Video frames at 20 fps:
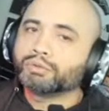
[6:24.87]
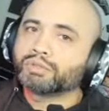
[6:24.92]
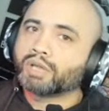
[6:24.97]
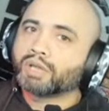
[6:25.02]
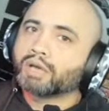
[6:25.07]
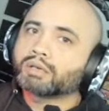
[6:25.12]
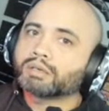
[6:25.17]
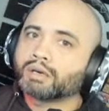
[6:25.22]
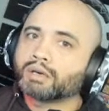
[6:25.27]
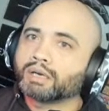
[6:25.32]

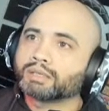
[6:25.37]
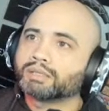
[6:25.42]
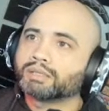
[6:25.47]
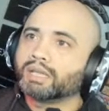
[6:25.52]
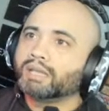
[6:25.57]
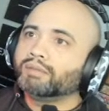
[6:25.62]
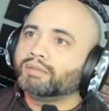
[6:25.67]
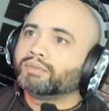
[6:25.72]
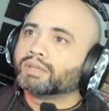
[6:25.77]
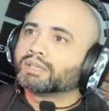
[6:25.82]
Dr.
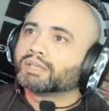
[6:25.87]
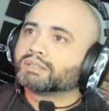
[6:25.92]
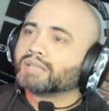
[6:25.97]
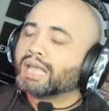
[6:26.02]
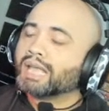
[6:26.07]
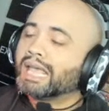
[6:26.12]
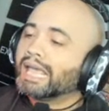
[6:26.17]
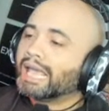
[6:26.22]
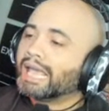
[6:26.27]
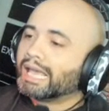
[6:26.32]
Octavius,
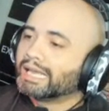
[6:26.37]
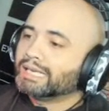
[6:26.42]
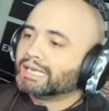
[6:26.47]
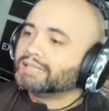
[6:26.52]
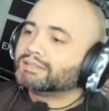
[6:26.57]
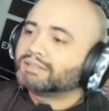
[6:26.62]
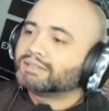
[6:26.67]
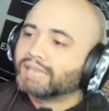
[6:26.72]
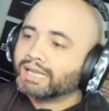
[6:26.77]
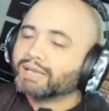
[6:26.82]
and
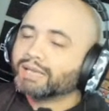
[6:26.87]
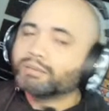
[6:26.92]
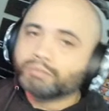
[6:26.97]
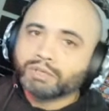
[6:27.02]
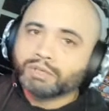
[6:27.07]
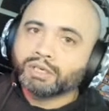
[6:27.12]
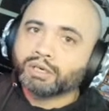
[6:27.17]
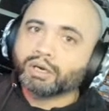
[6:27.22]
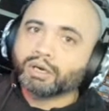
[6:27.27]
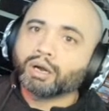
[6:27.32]
he's damn
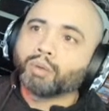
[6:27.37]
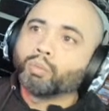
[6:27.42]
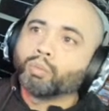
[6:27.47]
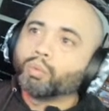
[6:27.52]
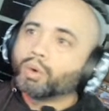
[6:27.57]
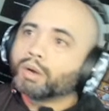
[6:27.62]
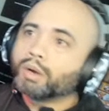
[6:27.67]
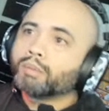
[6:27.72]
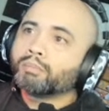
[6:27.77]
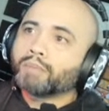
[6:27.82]
near a
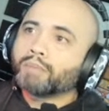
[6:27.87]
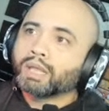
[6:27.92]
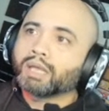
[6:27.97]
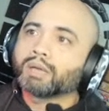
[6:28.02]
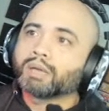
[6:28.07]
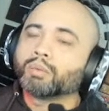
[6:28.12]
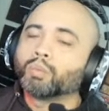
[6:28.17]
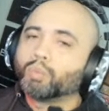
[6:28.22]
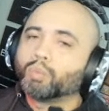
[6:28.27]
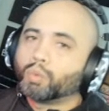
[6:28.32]

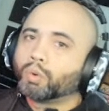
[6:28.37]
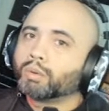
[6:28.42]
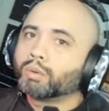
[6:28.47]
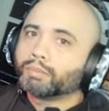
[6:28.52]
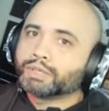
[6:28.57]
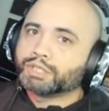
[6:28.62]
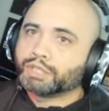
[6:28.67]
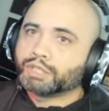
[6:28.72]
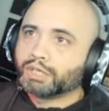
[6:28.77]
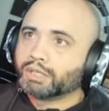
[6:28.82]
one-man war
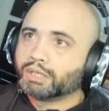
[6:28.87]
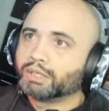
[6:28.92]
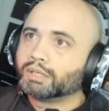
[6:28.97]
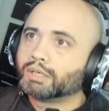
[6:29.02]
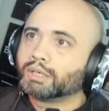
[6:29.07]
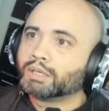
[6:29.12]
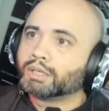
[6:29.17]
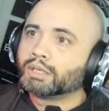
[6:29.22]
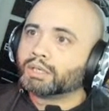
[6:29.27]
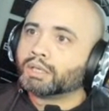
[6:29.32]
machine,
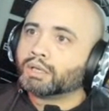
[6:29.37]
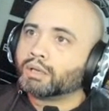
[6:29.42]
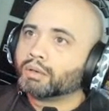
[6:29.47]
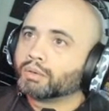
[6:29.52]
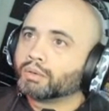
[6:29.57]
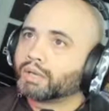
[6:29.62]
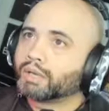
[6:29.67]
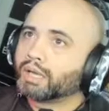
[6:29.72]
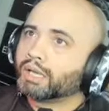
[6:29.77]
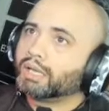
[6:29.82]

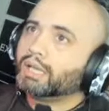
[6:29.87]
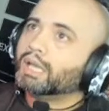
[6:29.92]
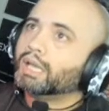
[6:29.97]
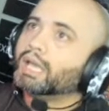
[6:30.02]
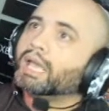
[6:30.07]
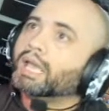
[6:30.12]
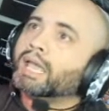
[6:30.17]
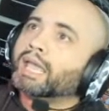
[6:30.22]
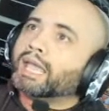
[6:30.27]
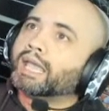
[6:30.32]
okay?
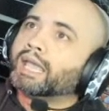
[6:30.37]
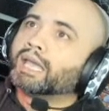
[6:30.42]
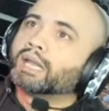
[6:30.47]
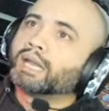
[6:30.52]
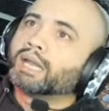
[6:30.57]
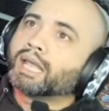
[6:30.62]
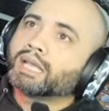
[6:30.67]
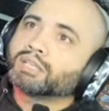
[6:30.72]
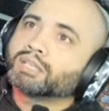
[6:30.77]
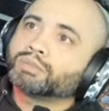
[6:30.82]
And
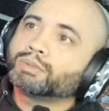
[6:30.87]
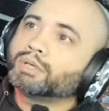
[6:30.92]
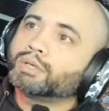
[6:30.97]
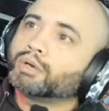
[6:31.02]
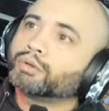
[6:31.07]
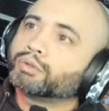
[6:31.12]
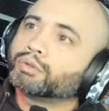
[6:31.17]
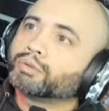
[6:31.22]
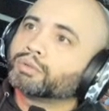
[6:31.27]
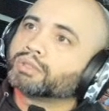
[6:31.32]
as we
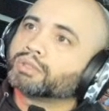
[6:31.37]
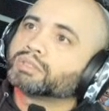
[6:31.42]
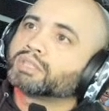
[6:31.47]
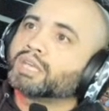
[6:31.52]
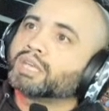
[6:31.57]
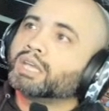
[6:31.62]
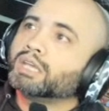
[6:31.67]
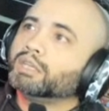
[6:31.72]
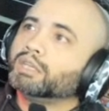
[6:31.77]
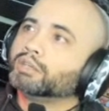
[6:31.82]
go through this
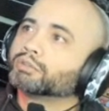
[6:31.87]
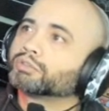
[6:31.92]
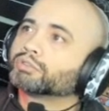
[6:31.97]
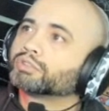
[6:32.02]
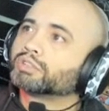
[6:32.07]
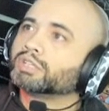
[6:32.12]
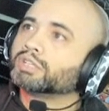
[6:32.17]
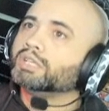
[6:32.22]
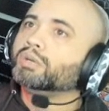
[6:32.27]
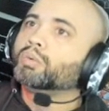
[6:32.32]
kit, you'll
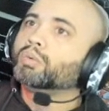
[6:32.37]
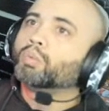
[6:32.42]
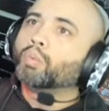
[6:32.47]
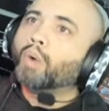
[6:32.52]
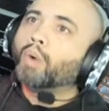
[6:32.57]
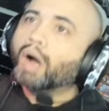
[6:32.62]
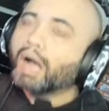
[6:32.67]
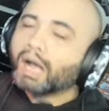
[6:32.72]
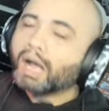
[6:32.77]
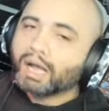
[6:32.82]
see
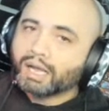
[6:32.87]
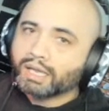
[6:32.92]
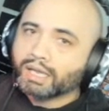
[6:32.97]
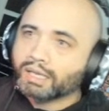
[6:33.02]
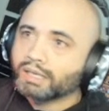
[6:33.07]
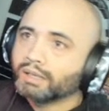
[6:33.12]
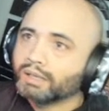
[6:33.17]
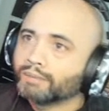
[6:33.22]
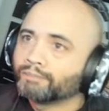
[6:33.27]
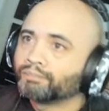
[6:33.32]

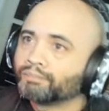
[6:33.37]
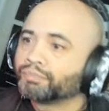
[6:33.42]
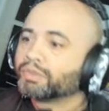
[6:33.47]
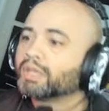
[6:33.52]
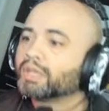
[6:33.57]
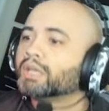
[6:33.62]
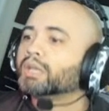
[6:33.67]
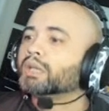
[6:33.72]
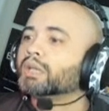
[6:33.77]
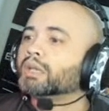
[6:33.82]
why
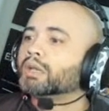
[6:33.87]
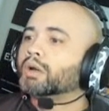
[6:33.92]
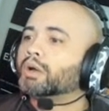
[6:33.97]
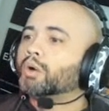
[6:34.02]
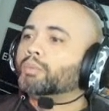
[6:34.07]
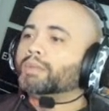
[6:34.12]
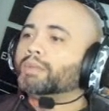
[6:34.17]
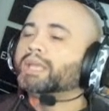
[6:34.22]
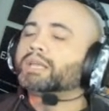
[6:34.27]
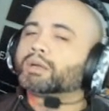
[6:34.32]

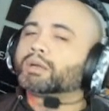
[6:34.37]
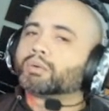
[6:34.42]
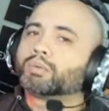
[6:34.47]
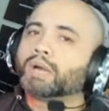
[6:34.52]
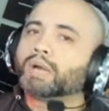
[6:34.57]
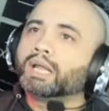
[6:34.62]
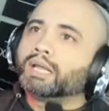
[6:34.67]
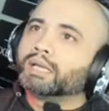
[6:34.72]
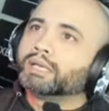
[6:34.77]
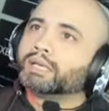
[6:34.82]
Omega
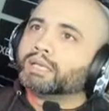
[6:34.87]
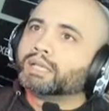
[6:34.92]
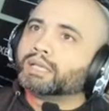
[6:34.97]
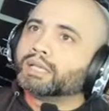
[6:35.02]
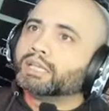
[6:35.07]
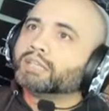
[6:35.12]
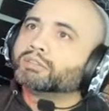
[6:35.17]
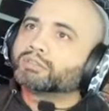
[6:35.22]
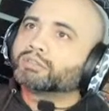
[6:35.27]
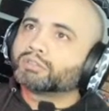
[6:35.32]
Red
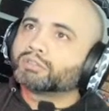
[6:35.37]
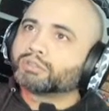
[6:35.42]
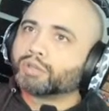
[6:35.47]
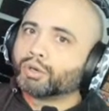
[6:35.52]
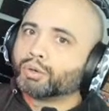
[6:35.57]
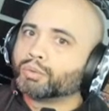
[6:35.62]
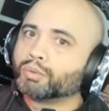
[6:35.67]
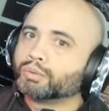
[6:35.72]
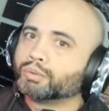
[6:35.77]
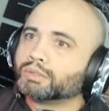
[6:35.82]
is
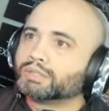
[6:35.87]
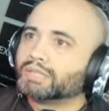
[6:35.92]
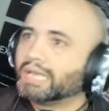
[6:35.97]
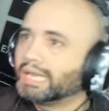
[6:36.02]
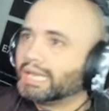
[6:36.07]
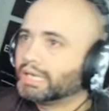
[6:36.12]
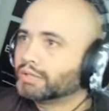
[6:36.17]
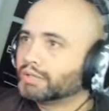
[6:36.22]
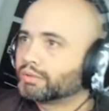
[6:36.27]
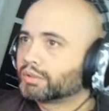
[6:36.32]
so
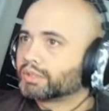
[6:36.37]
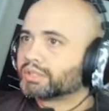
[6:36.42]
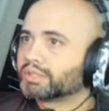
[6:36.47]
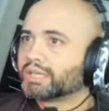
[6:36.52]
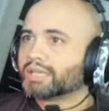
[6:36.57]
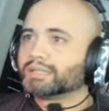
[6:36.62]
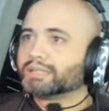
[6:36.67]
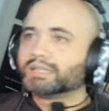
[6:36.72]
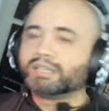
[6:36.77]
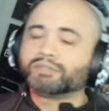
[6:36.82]
dangerous
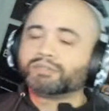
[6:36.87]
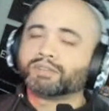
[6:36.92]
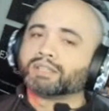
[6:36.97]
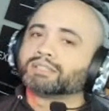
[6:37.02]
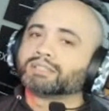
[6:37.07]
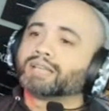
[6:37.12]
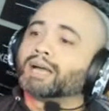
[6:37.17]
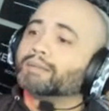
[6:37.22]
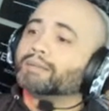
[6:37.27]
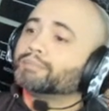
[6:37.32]
on
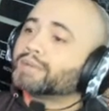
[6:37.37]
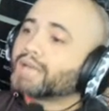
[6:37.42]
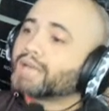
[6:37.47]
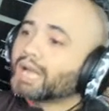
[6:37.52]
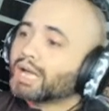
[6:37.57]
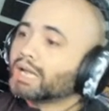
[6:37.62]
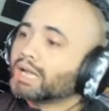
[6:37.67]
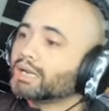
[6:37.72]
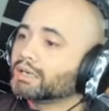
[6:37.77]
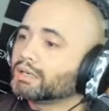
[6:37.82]
defense. I'm
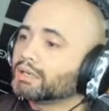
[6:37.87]
not